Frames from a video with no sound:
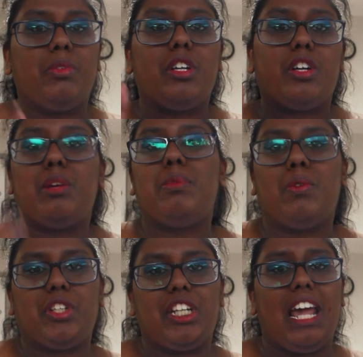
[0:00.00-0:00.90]
and we're going to be
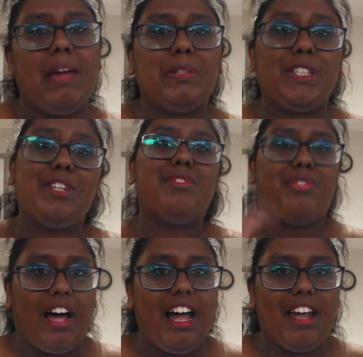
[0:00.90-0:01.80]
watching episode
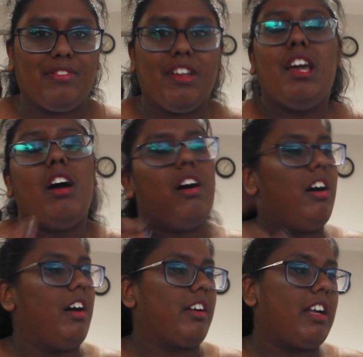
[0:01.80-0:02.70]
5.
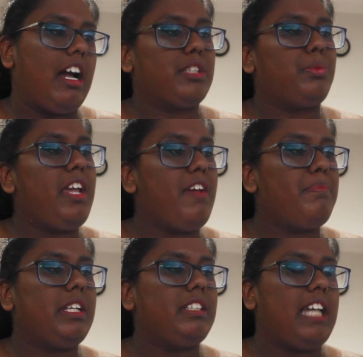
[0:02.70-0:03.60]
Oh, guys, we
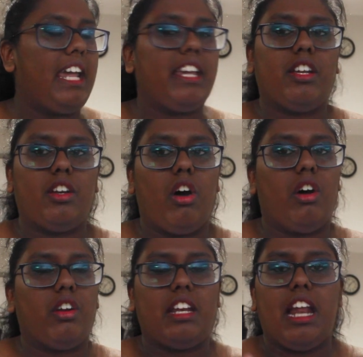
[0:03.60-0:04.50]
have been taken
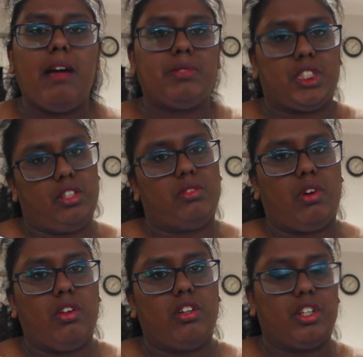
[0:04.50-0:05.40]
on an absolute
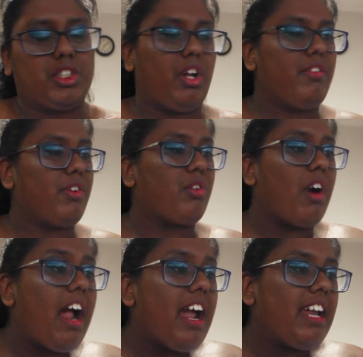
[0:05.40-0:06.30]
rollercoaster of a
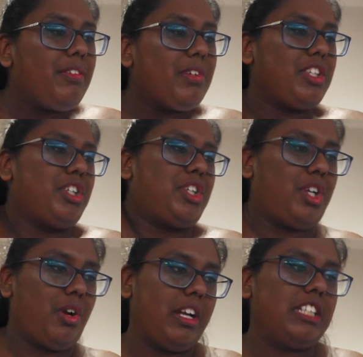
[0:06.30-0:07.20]
ride with this
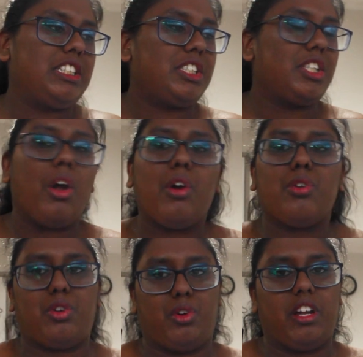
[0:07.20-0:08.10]
show. It's
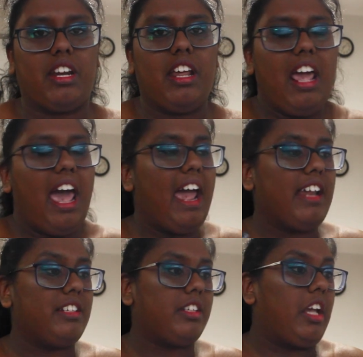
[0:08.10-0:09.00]
so good
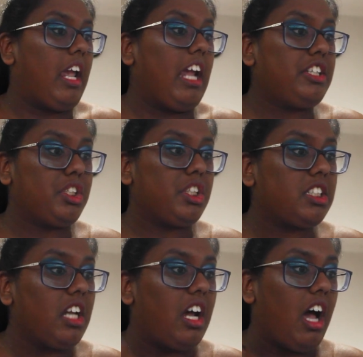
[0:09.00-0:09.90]
and it's
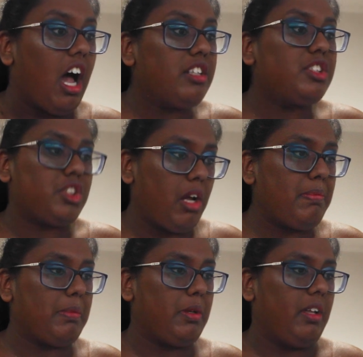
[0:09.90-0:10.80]
just
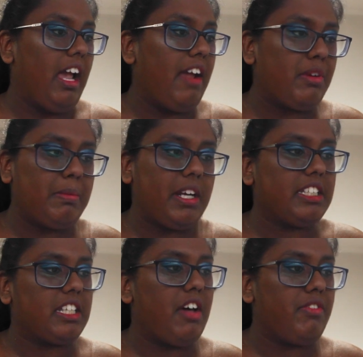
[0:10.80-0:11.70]
unstoppable.
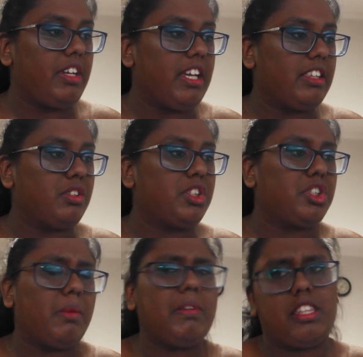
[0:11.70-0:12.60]
Everybody's loving it. There are
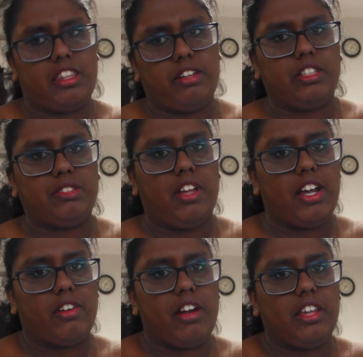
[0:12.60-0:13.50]
so many theories
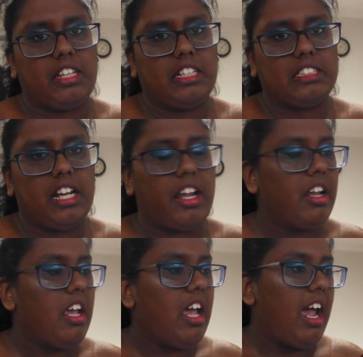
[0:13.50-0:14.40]
flying around the
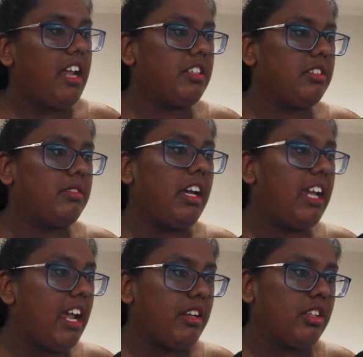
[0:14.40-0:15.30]
internet. And
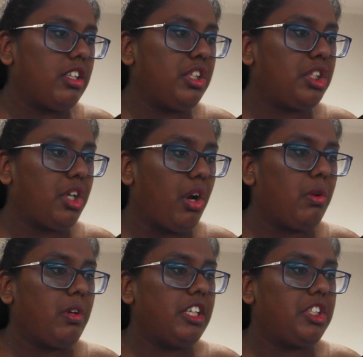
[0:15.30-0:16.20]
again, this
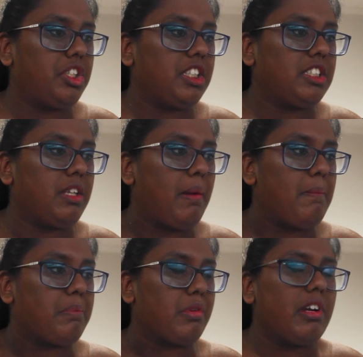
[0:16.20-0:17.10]
show is just
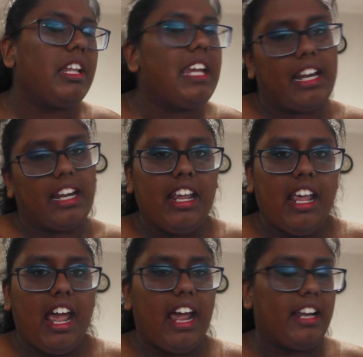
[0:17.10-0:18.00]
brilliant
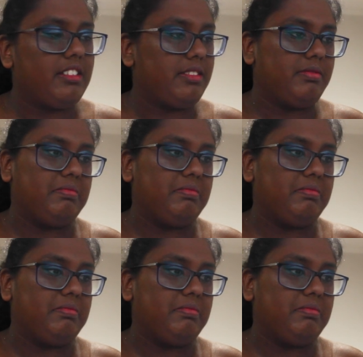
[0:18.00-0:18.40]
and